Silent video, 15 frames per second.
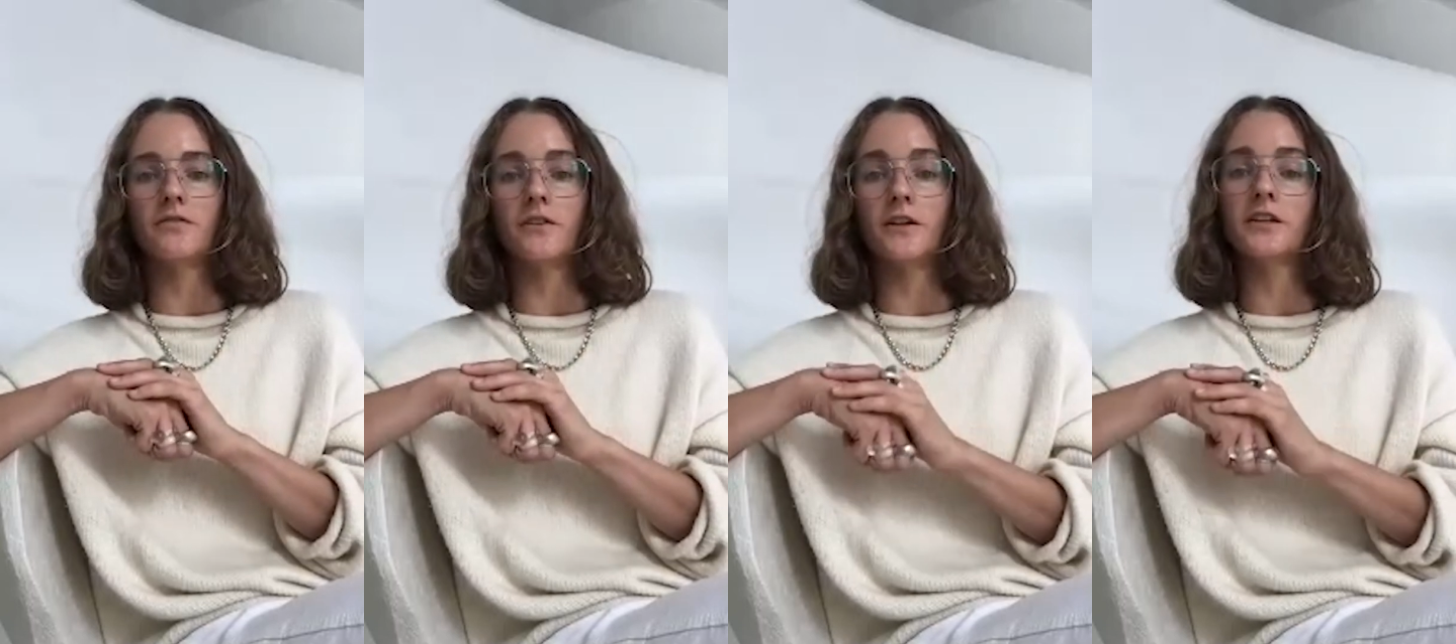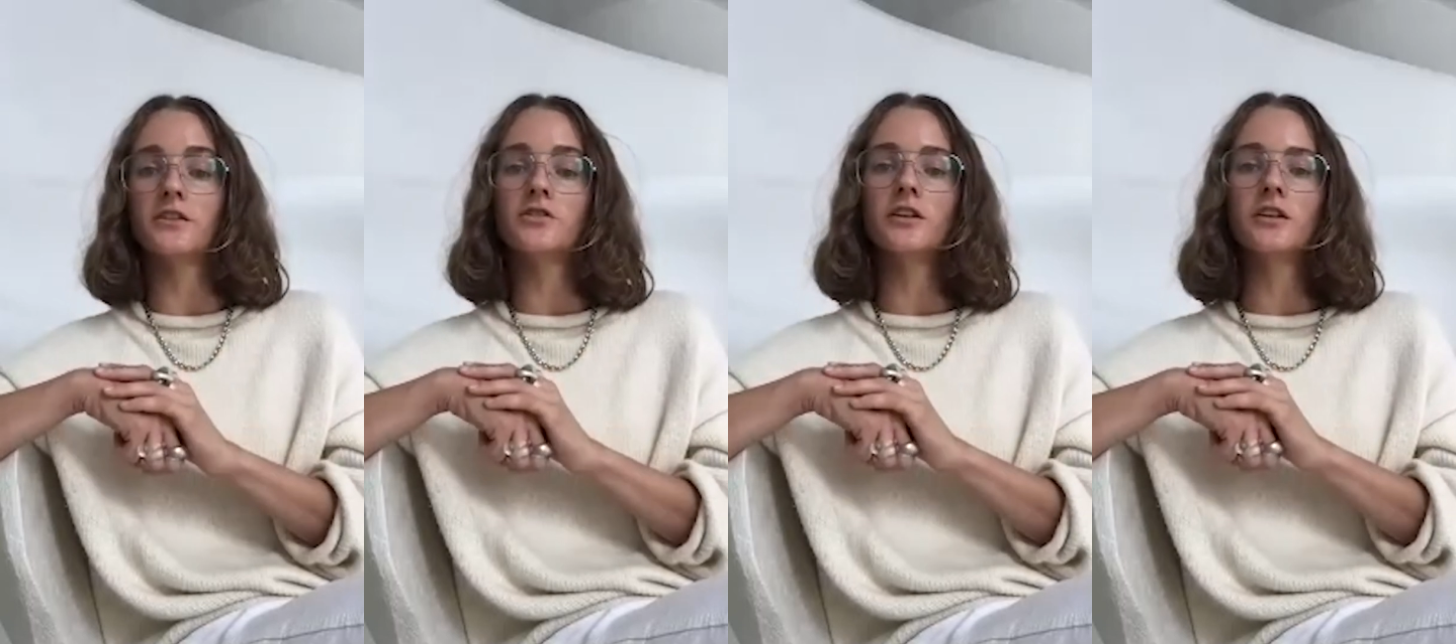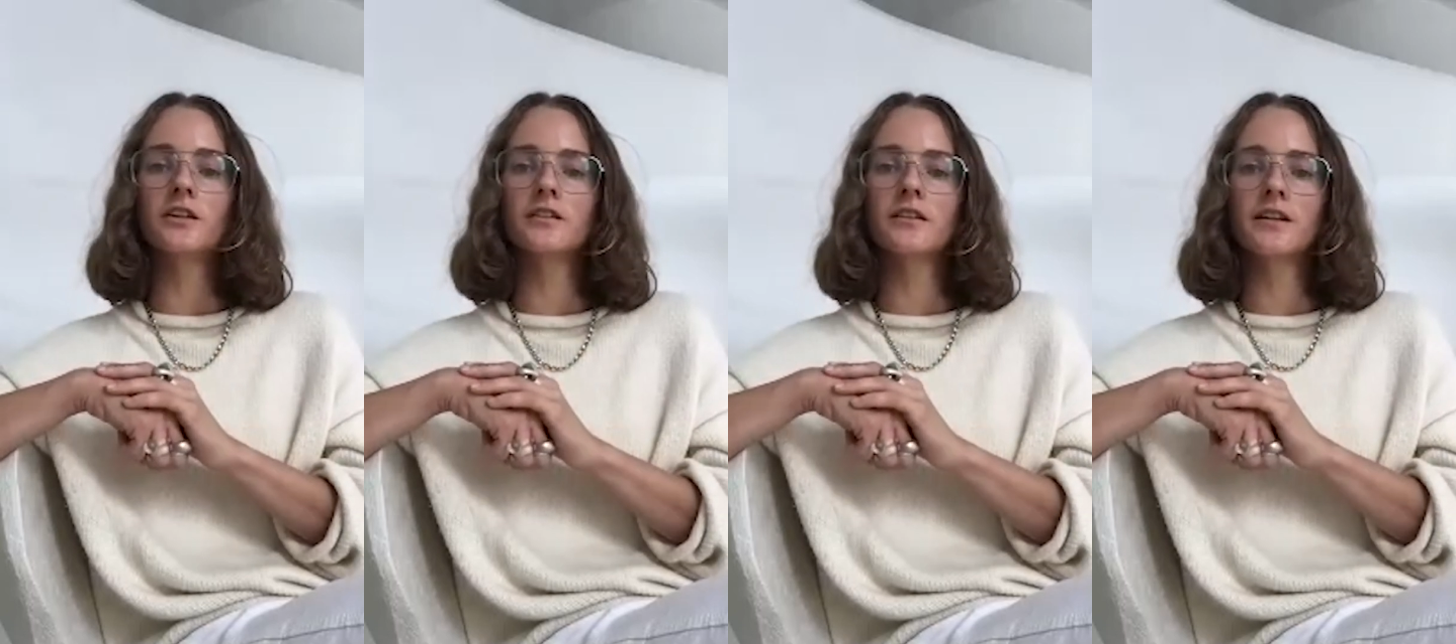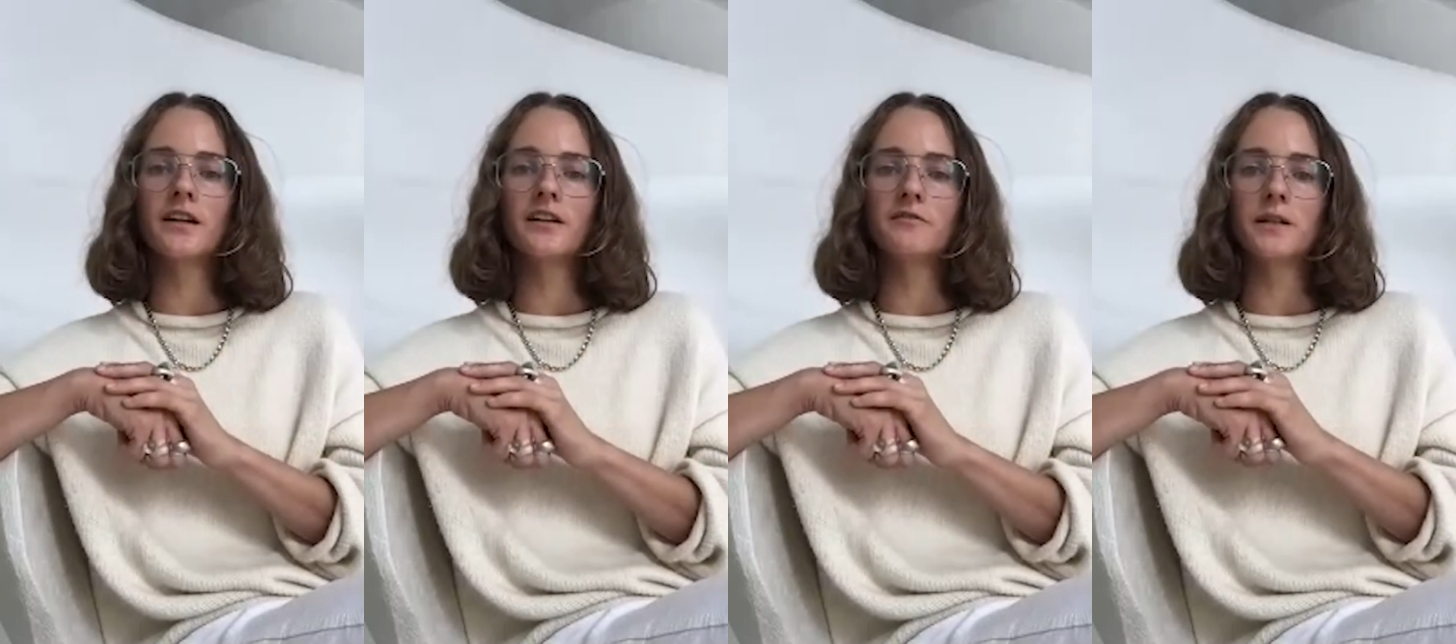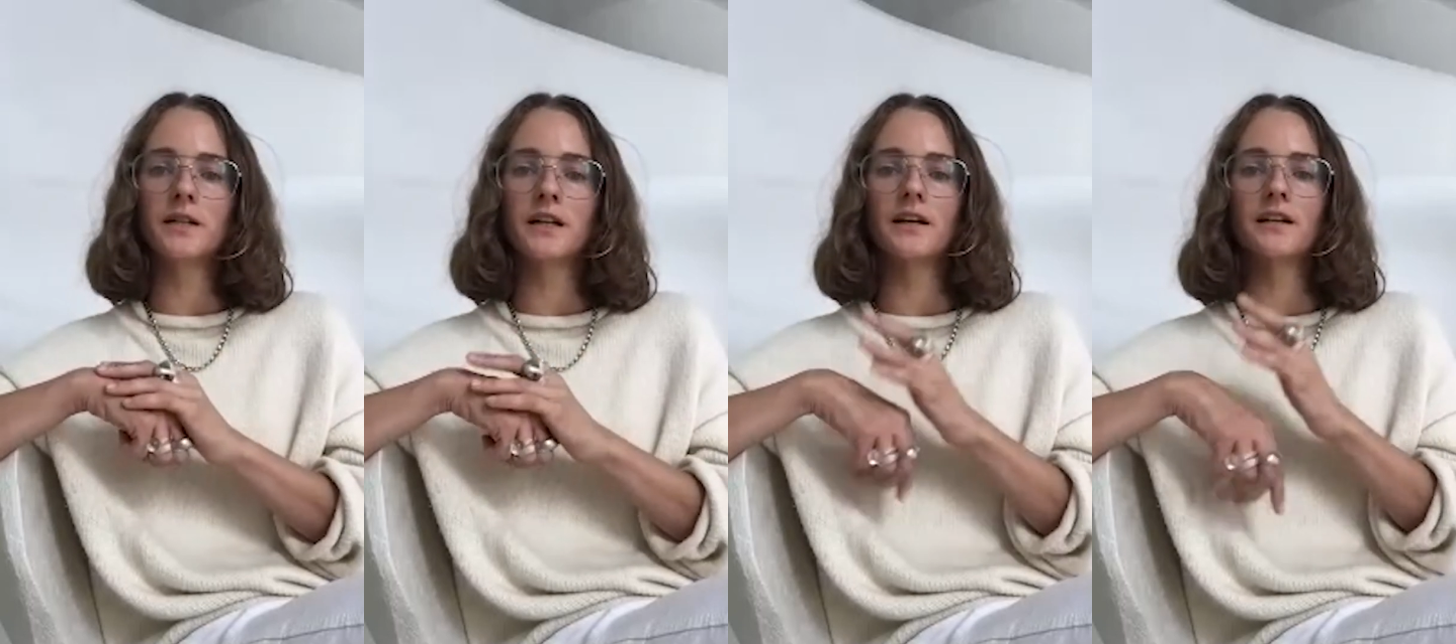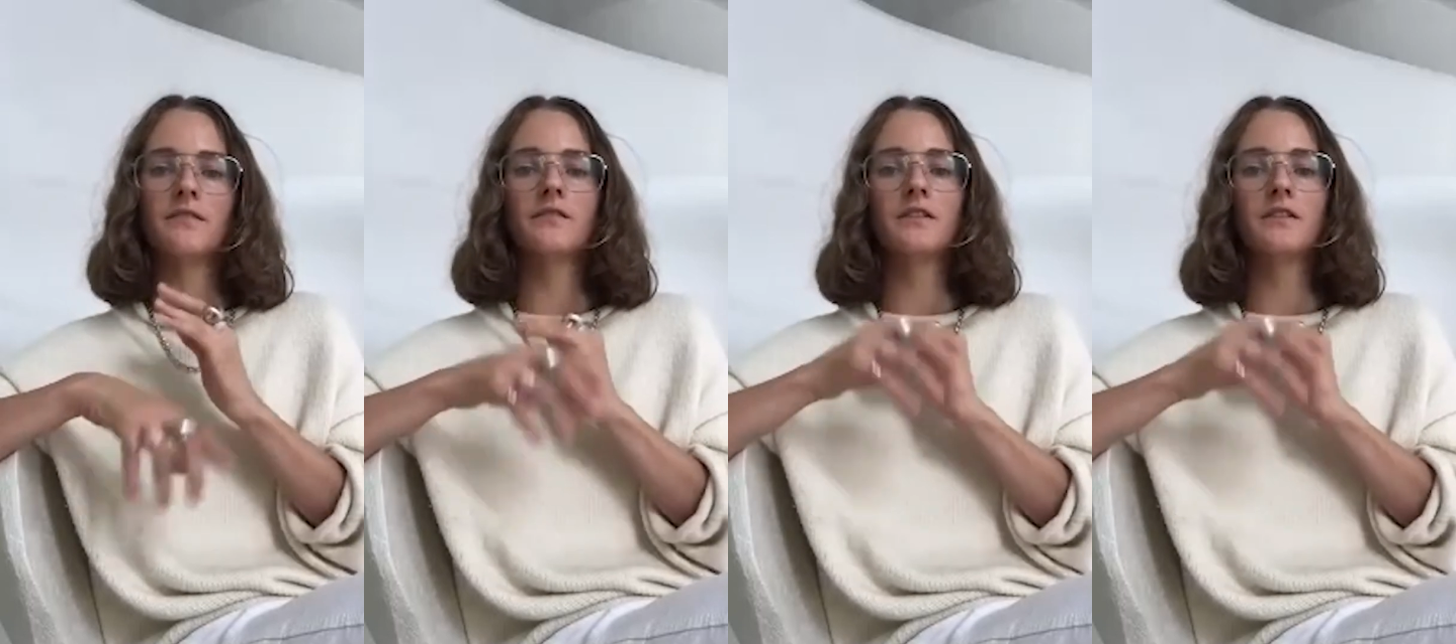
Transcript: furniture that I've been kind of